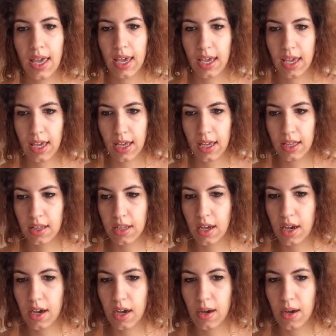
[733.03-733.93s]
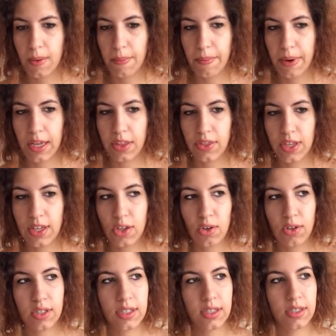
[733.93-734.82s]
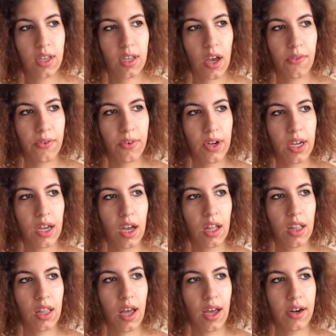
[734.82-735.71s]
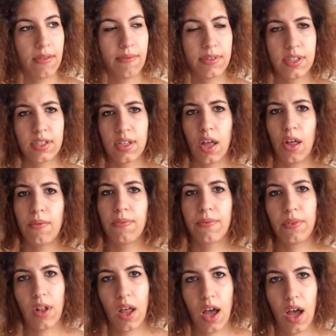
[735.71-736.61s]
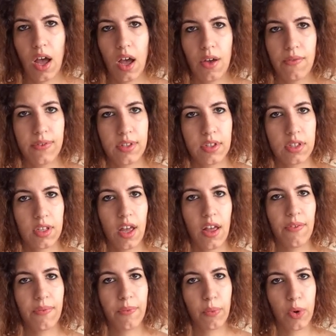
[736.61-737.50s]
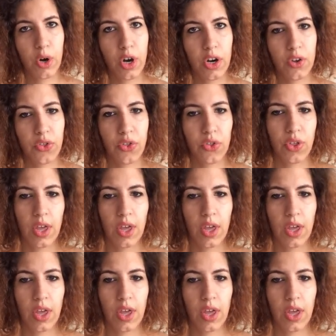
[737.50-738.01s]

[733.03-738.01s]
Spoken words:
And I think you're discovering a lot of self-love and self-worth,